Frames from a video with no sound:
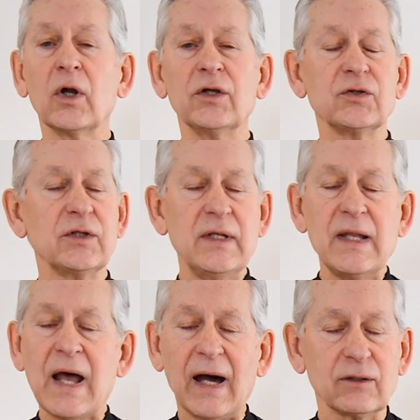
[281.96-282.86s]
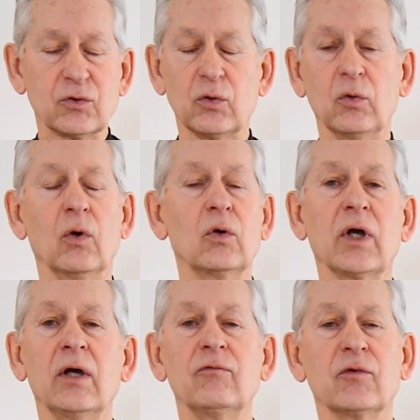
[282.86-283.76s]
what is not true,
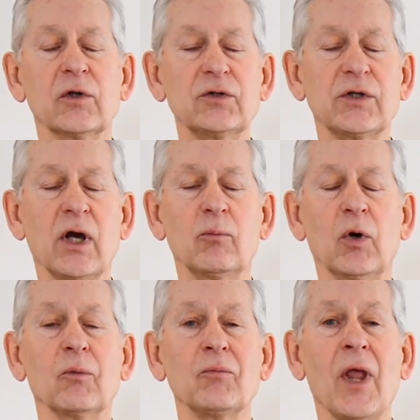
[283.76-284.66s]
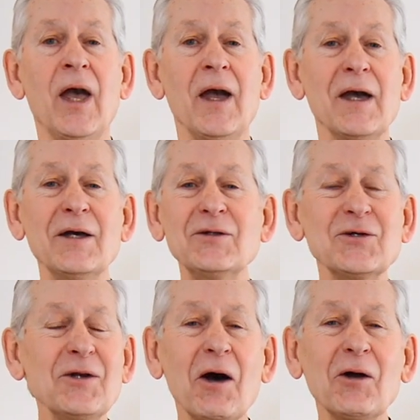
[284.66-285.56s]
okay? For example,
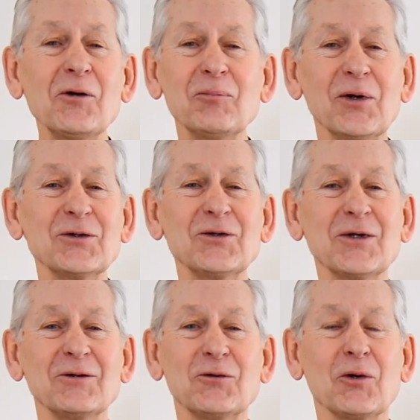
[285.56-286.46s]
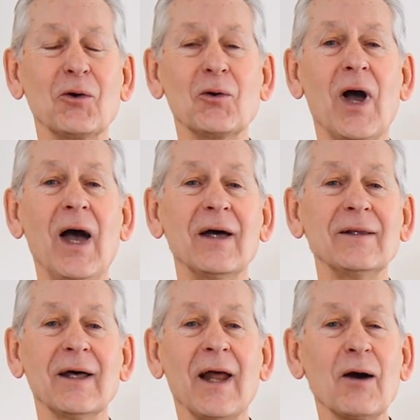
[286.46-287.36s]
is it 100% true
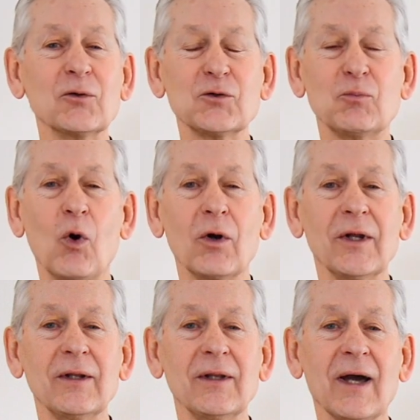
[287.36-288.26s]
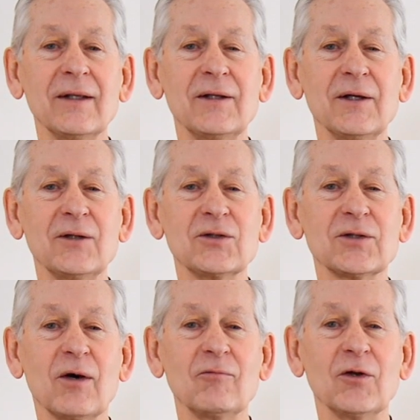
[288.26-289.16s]
that I was born in
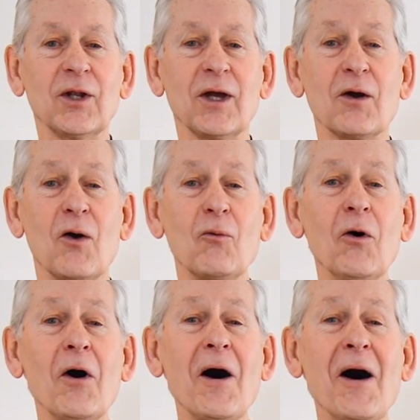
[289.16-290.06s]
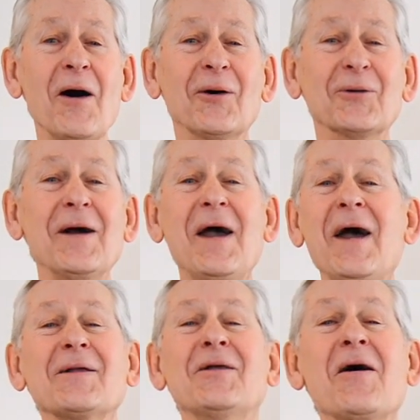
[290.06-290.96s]
1970? Whoa,
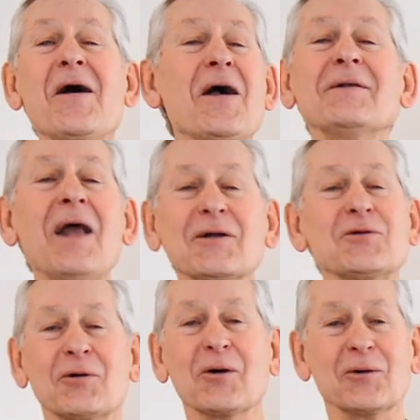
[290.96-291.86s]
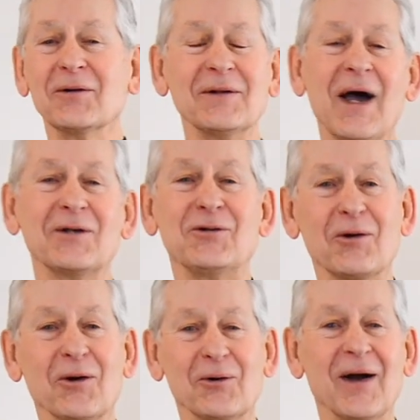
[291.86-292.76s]
not true,
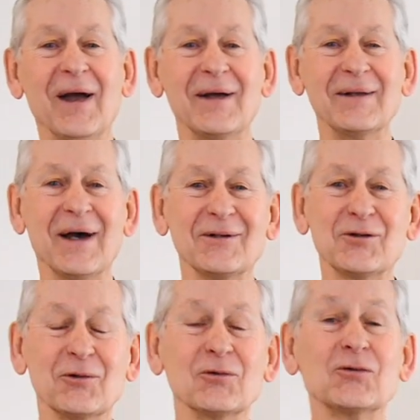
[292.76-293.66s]
not true, not